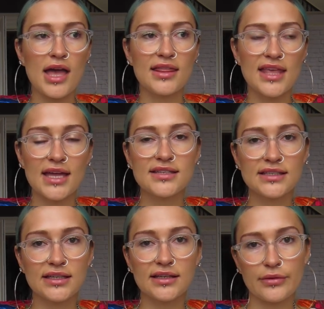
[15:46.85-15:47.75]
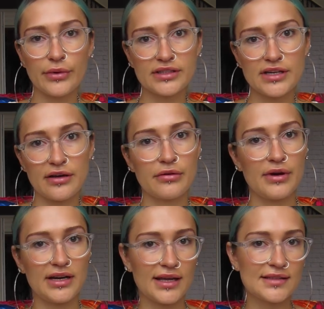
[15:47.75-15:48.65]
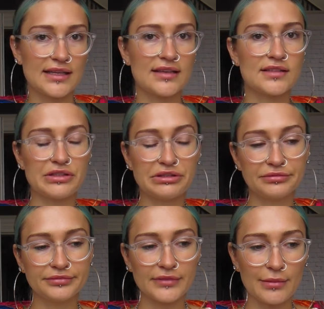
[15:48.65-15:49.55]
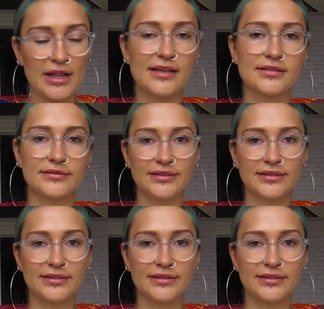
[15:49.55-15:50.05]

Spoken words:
in the end it worked out quite nicely, so I'm glad.